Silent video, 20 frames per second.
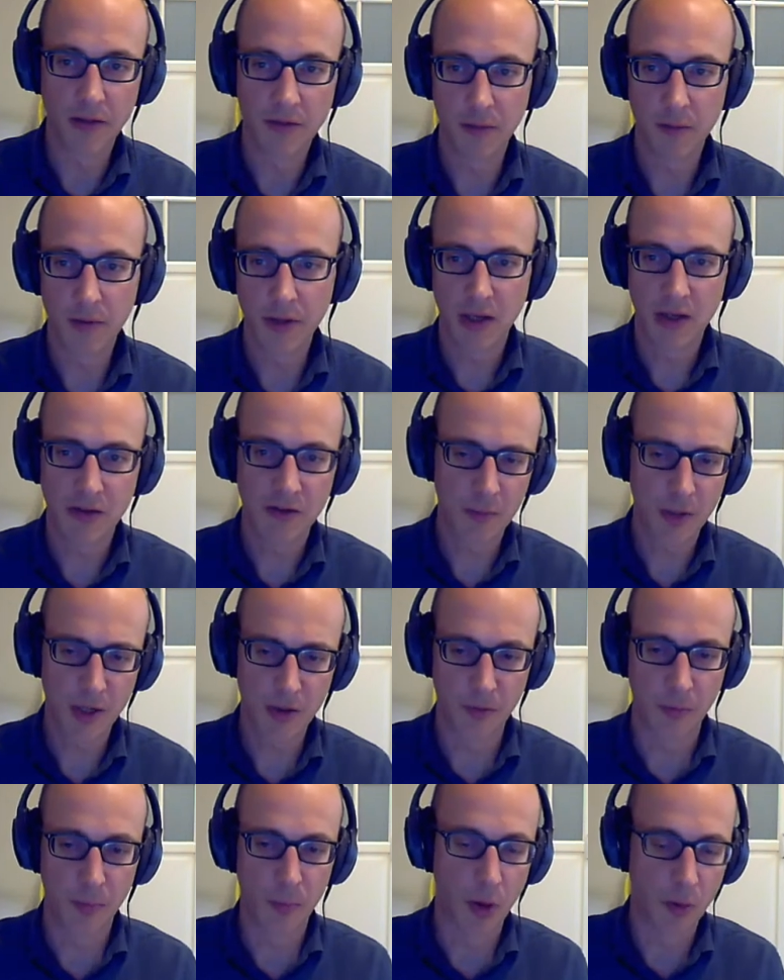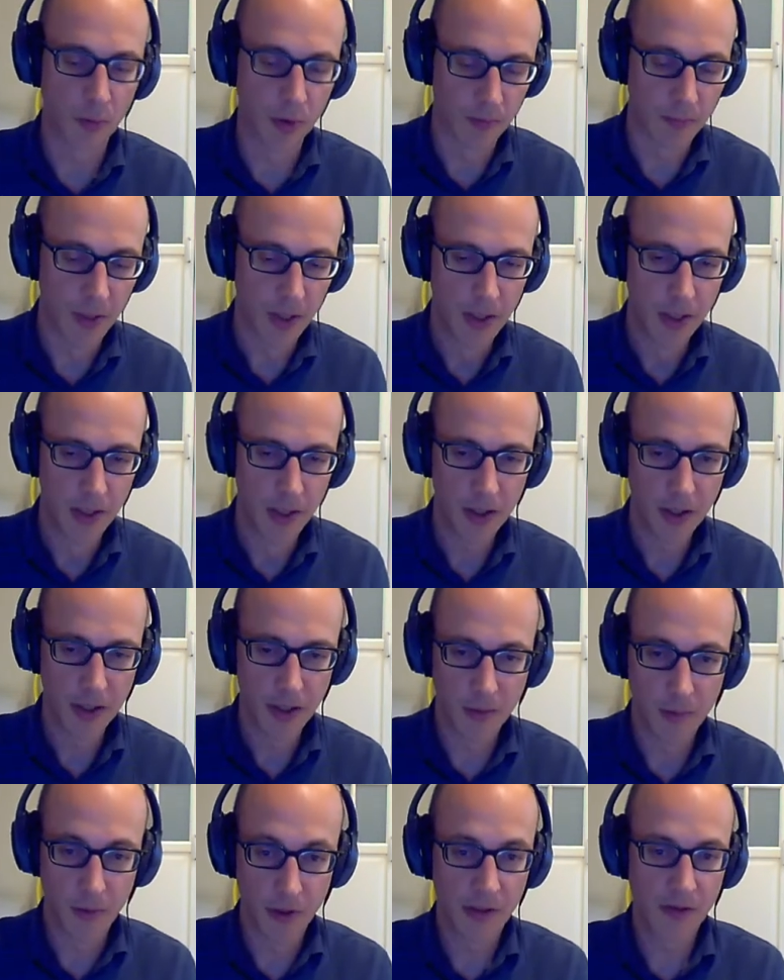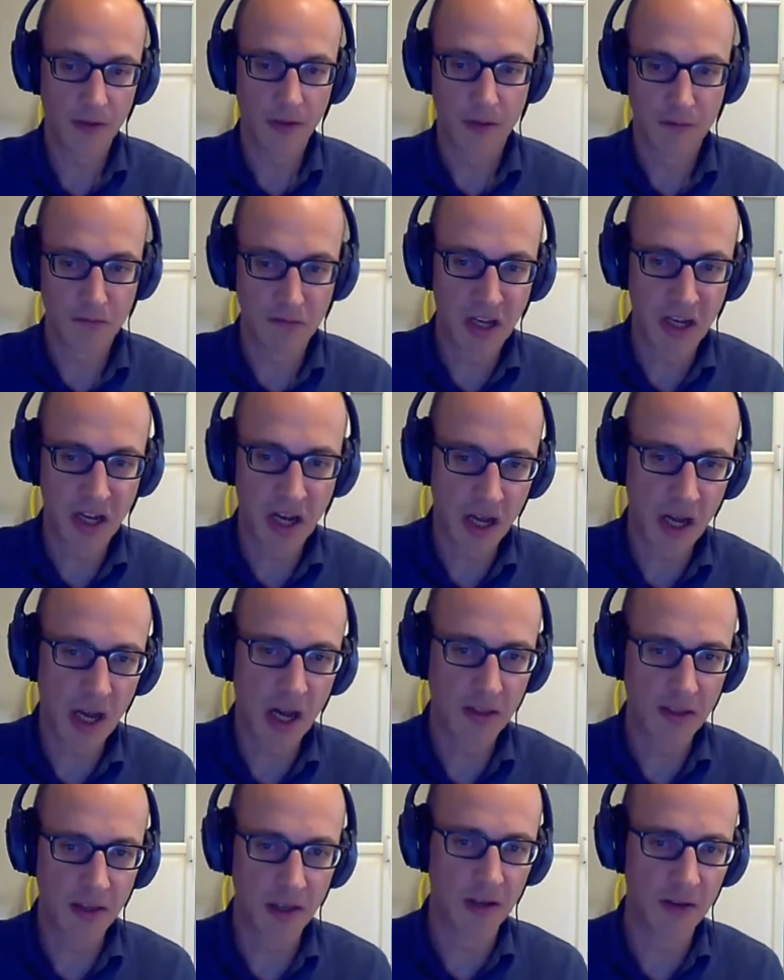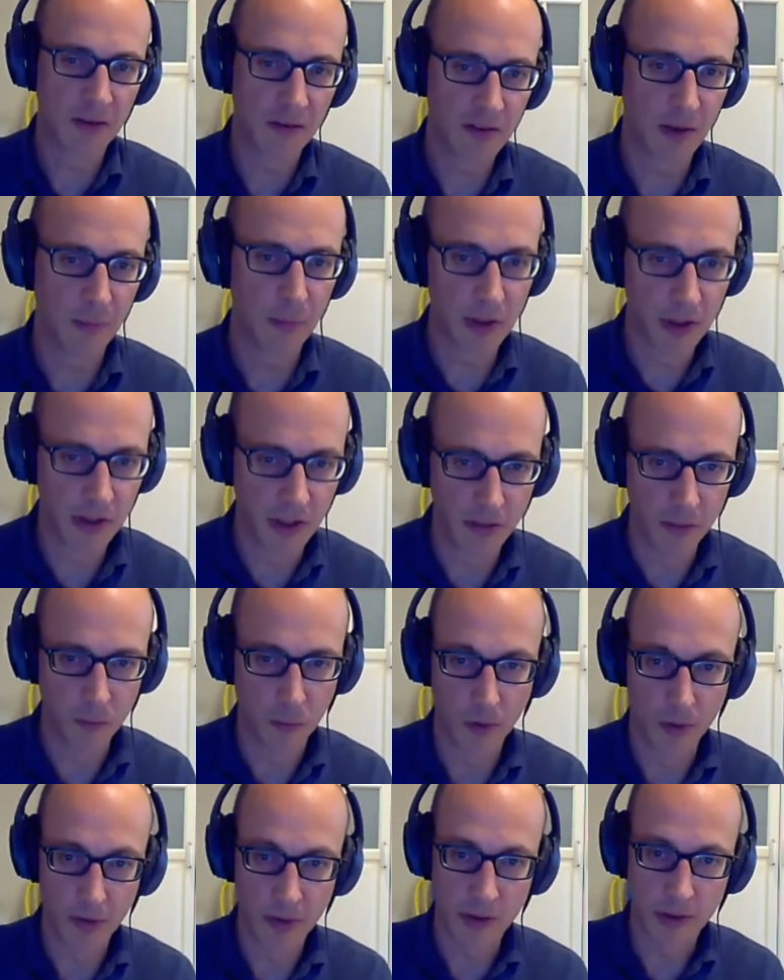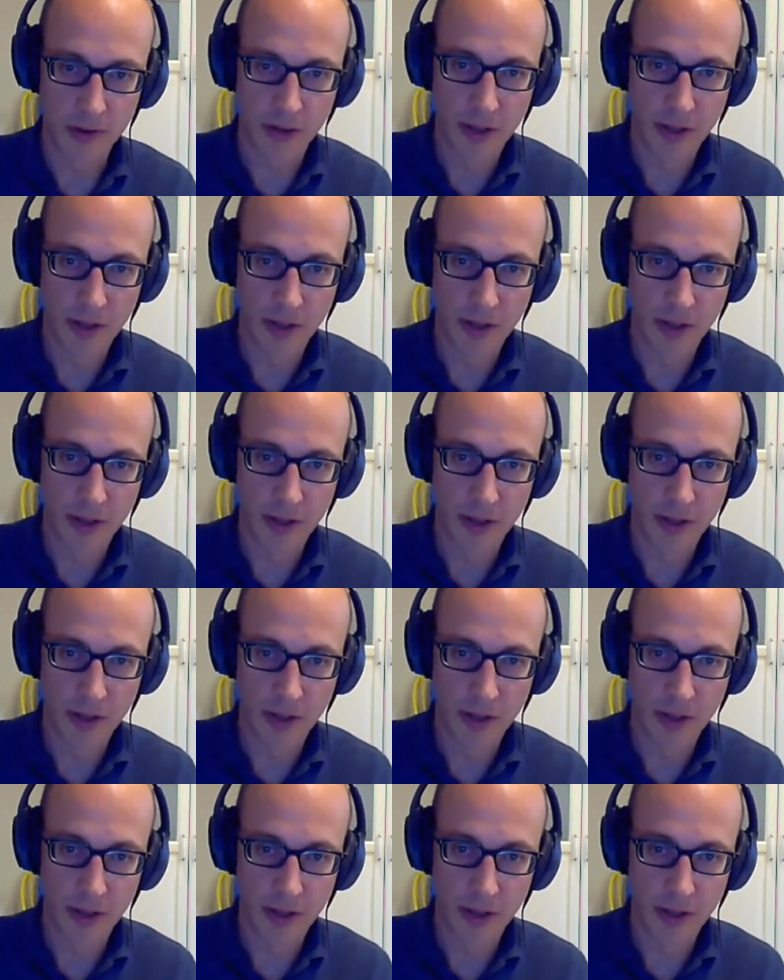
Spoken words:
a bit of a problem. But I think typically it's worth it.